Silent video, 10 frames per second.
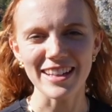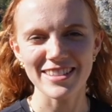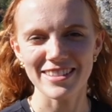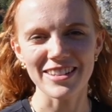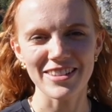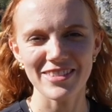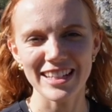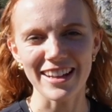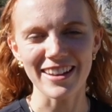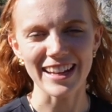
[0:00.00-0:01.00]
to another
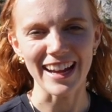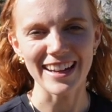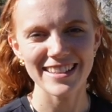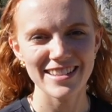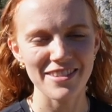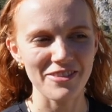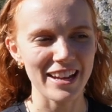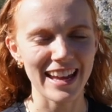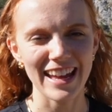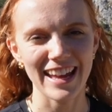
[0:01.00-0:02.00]
video guys.
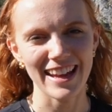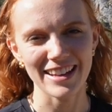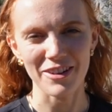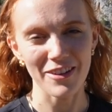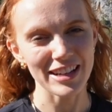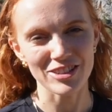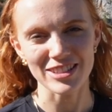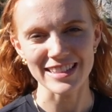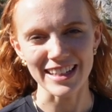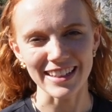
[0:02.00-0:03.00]
We're here in Croatia
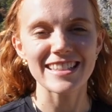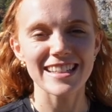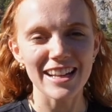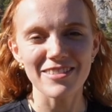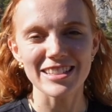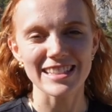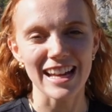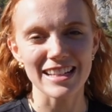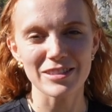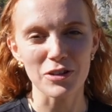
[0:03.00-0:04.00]
still. Today we
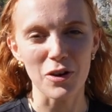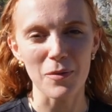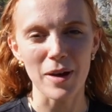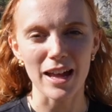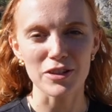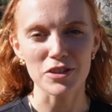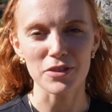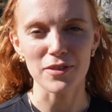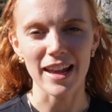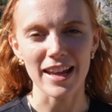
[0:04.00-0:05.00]
decided to come and
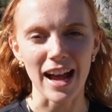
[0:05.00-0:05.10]
do a